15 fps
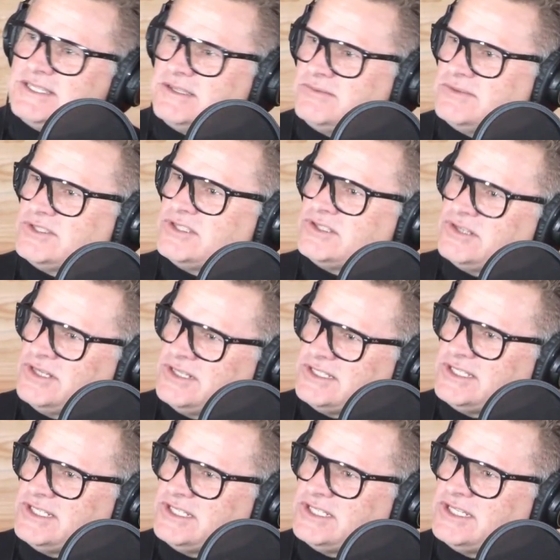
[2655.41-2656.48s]
There was a
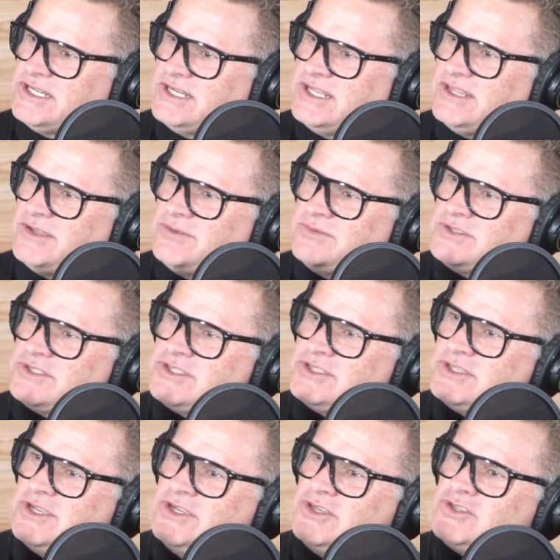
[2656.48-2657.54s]
transition, and there
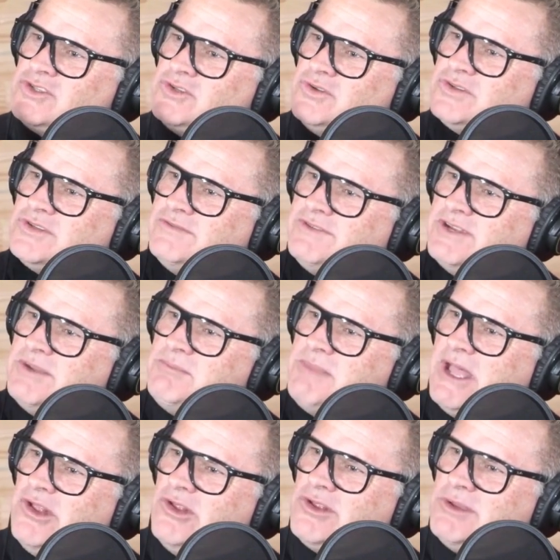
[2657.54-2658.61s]
was sort of an
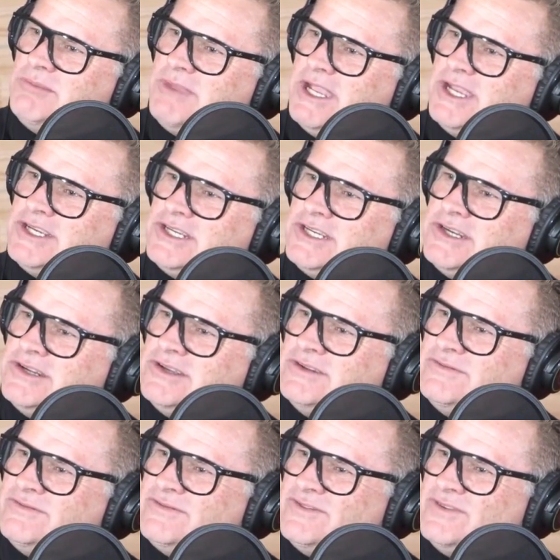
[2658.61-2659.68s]
amalgamation
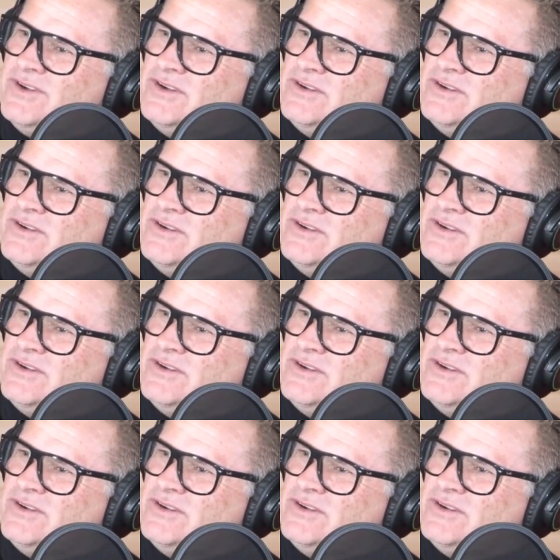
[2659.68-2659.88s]
of